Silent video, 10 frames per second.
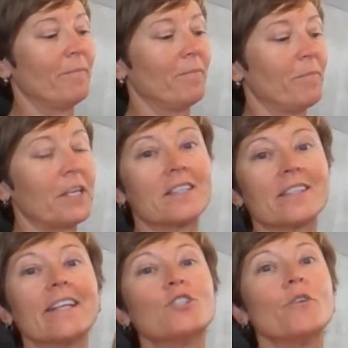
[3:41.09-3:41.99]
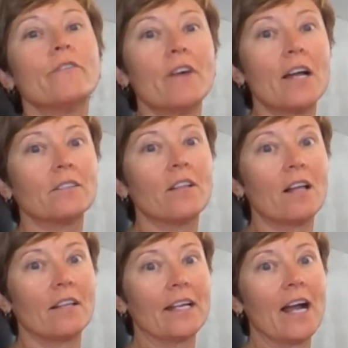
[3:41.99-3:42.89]
because they do find a
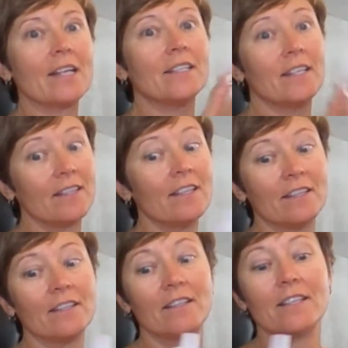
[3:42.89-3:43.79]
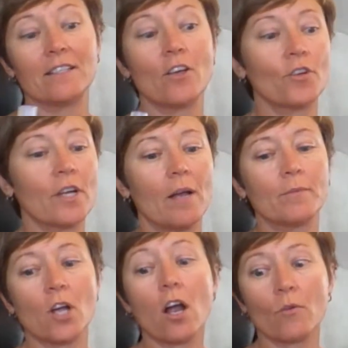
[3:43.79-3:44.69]
lot like I did that these other
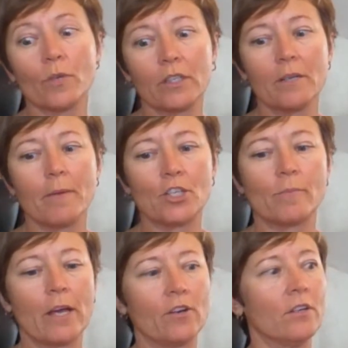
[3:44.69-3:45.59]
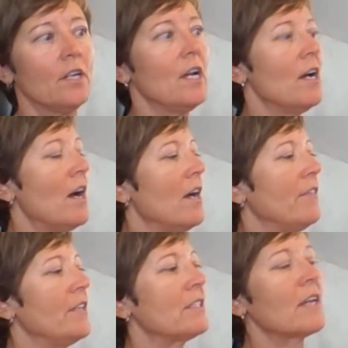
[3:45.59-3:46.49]
cups are really much better.
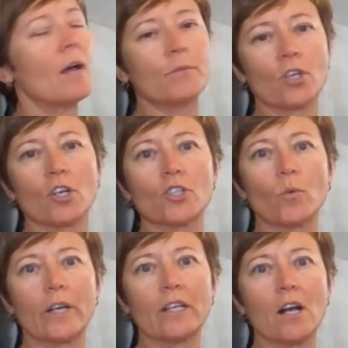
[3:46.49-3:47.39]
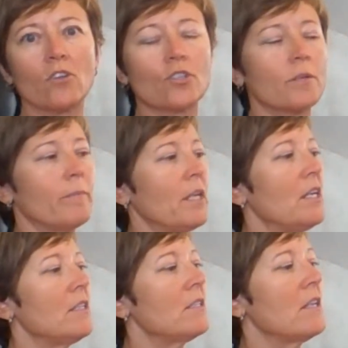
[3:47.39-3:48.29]
These cups are $20 a
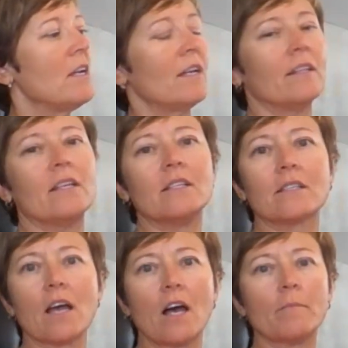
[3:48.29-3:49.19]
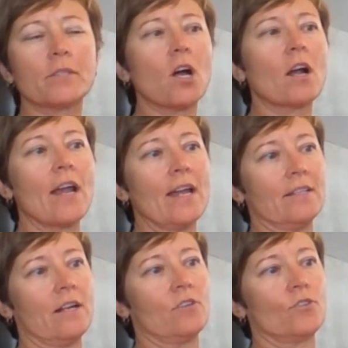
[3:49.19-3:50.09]
piece. These cups are
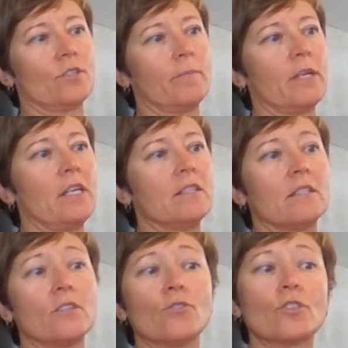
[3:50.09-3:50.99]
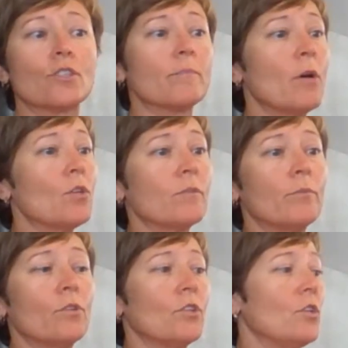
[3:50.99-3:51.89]
$8 a piece. These are
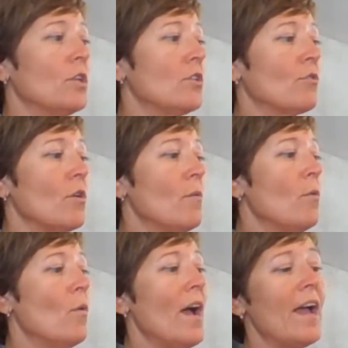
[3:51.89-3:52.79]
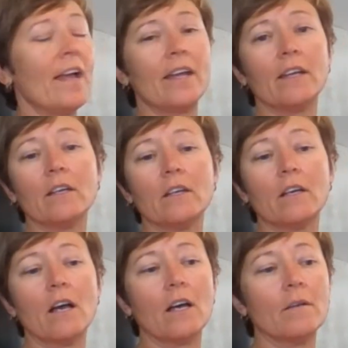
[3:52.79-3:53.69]
disposable. You can throw them away.
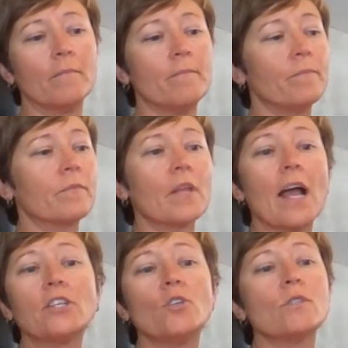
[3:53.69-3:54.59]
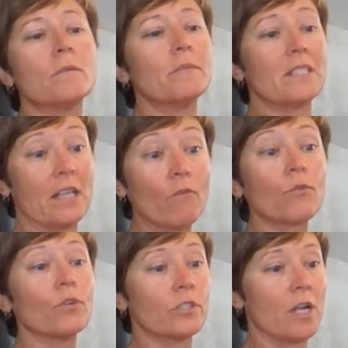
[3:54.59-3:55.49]
I use them
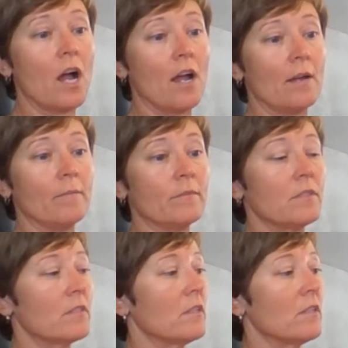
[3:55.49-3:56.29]
several times.